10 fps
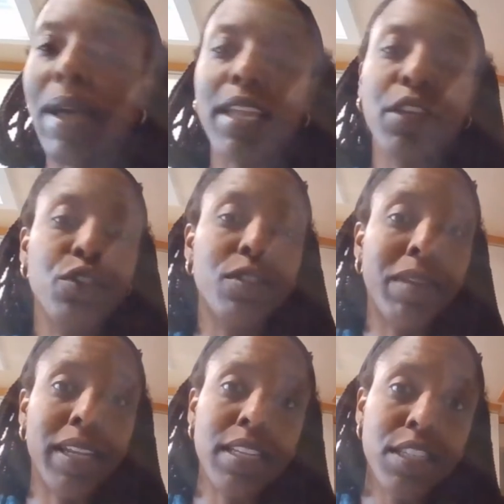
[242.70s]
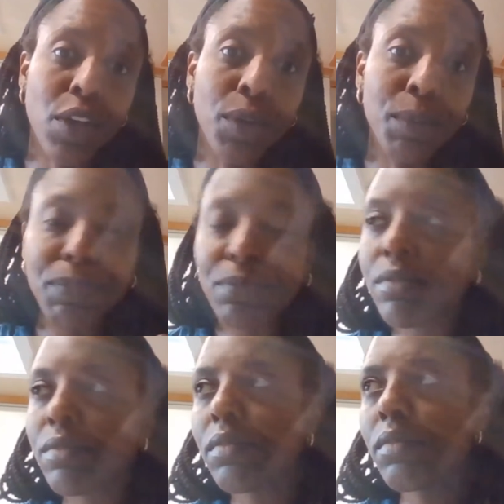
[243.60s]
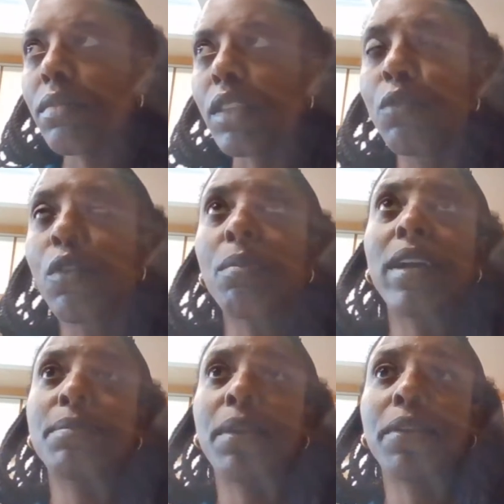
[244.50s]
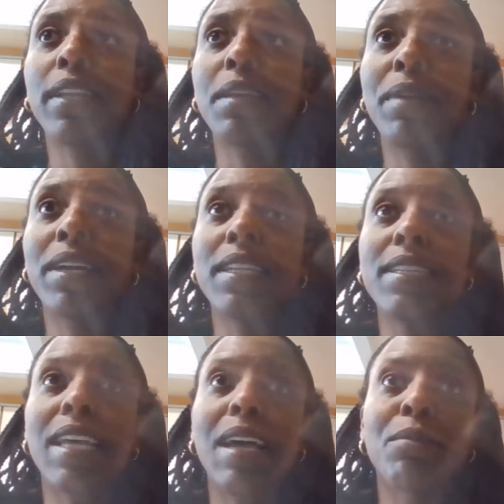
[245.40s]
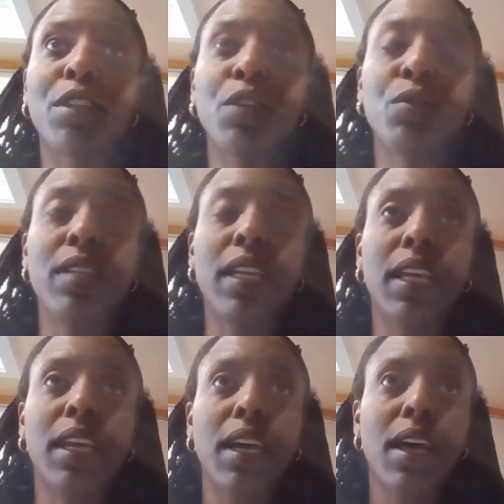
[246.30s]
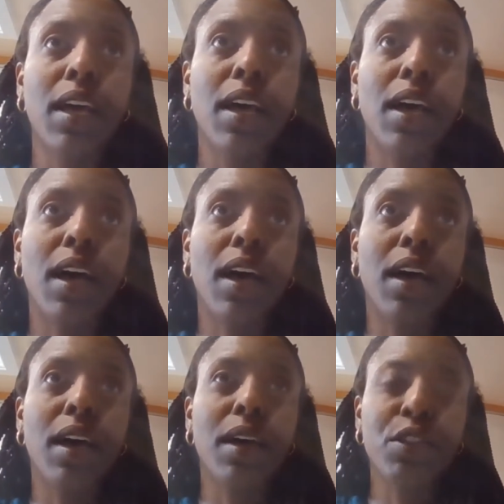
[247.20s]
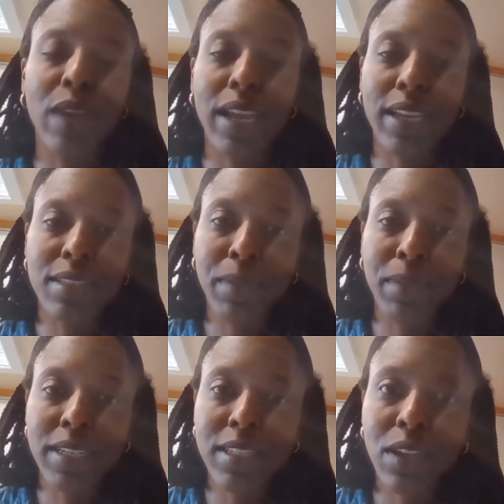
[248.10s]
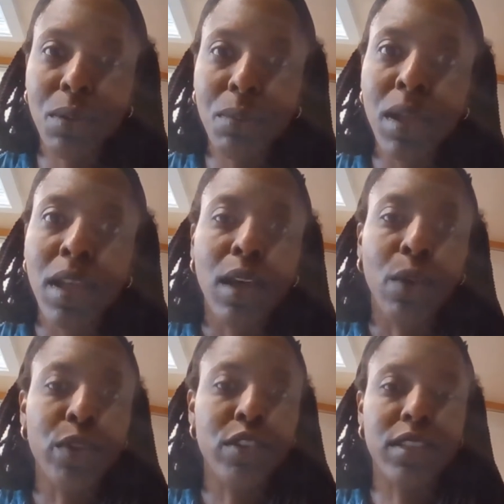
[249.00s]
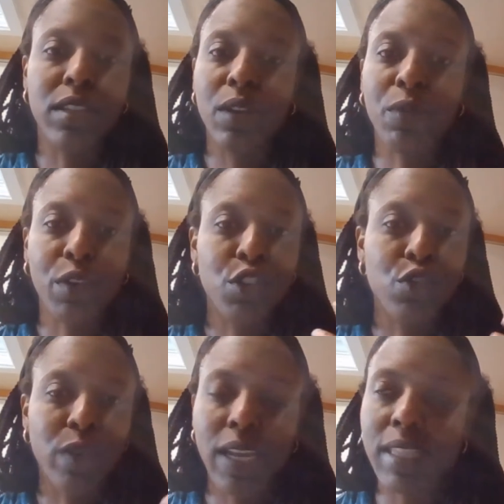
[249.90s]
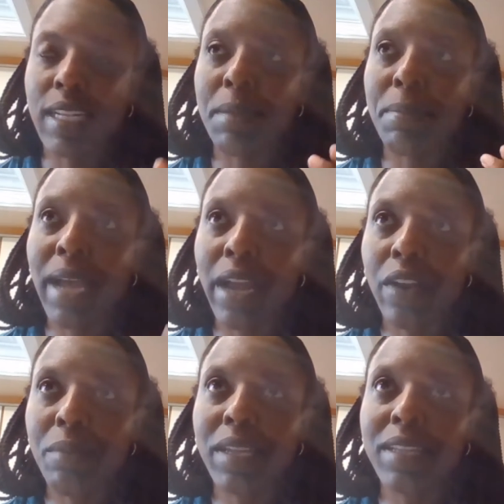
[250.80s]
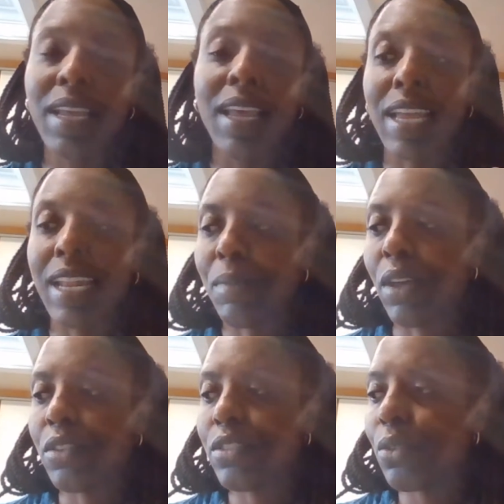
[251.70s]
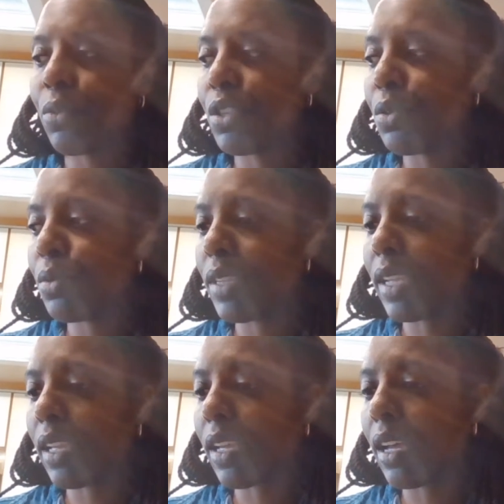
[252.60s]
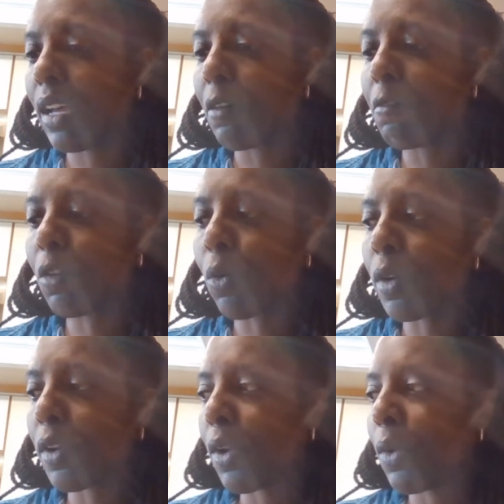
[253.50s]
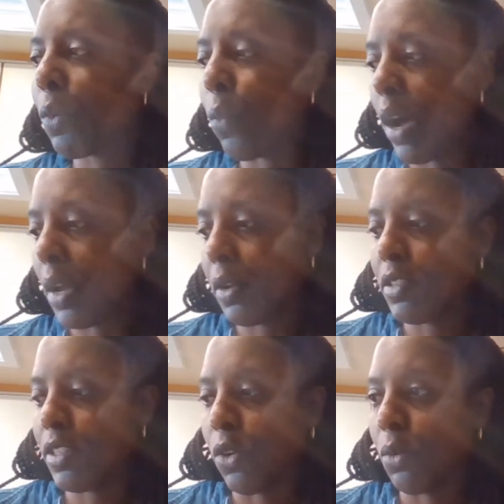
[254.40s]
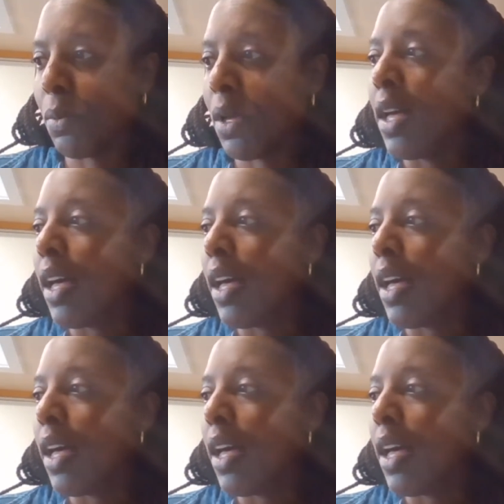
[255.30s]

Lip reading: I use money soap for prosperity and abundance. I'm using dragon's blood soap, which is good for strength and empowerment. And I'm also using Florida water soap,